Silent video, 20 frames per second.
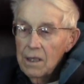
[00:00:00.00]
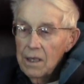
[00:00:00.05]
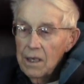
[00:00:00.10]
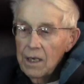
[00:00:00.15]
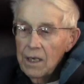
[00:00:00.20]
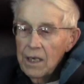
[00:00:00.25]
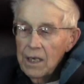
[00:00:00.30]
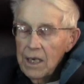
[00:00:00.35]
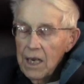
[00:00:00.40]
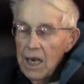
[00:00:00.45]

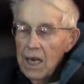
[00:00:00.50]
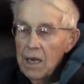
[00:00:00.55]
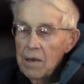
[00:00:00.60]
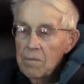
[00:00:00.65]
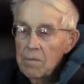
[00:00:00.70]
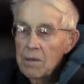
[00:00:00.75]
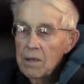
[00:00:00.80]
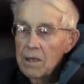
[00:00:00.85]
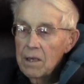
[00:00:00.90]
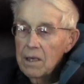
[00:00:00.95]
and he
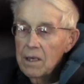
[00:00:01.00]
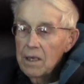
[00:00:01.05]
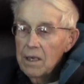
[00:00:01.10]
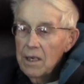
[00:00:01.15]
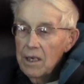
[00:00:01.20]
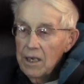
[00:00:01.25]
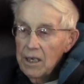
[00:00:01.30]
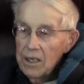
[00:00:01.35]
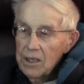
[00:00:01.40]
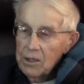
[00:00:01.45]
came,
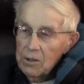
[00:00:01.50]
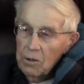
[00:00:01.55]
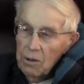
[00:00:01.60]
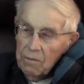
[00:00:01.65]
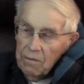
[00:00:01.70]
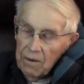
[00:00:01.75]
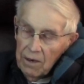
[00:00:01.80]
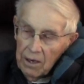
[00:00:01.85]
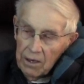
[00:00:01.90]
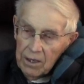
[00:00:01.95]
and so we
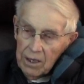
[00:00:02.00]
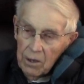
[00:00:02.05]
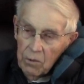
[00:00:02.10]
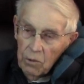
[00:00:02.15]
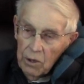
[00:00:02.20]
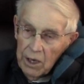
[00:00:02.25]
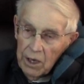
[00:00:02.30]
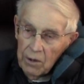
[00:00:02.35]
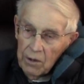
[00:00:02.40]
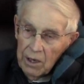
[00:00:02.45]
felt our
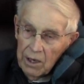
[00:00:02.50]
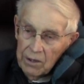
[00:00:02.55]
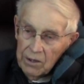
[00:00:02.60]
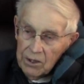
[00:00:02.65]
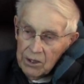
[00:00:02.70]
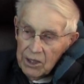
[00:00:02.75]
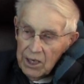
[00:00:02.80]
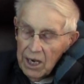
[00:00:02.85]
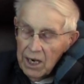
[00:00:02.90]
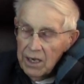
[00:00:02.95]
way around the
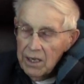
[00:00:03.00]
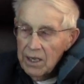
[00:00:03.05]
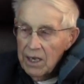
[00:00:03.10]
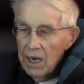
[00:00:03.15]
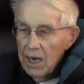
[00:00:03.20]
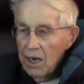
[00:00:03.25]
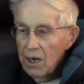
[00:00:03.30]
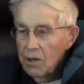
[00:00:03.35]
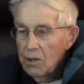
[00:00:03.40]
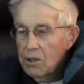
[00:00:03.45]
side of the
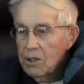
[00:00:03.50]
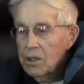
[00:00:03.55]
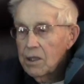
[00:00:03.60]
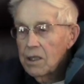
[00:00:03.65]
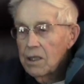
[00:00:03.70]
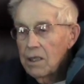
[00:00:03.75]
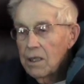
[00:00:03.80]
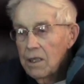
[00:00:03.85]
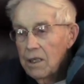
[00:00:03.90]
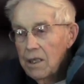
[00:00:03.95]
house
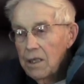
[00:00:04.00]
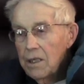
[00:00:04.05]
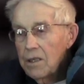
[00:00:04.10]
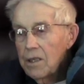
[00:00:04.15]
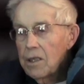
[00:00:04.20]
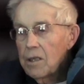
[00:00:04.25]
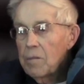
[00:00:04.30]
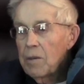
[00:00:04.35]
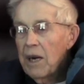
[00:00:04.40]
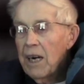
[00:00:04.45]
to
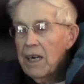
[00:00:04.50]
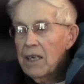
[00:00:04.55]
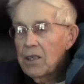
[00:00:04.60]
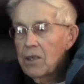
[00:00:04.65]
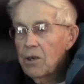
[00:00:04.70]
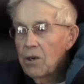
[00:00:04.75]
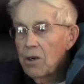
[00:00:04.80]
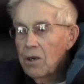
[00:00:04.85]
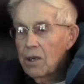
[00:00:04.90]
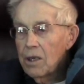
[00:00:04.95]
the back
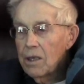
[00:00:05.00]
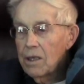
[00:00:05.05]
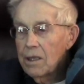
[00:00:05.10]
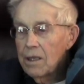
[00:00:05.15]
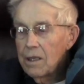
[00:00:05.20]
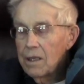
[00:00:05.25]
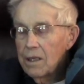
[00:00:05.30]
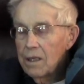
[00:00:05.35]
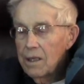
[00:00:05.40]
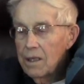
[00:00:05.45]
door,
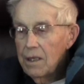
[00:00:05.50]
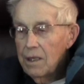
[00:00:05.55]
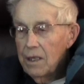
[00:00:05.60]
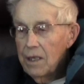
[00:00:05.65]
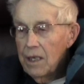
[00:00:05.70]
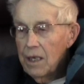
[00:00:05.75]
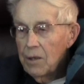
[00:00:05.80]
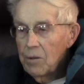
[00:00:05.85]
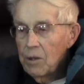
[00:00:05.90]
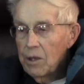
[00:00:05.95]

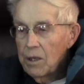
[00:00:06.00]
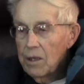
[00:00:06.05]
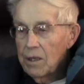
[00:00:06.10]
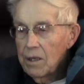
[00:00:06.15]
and we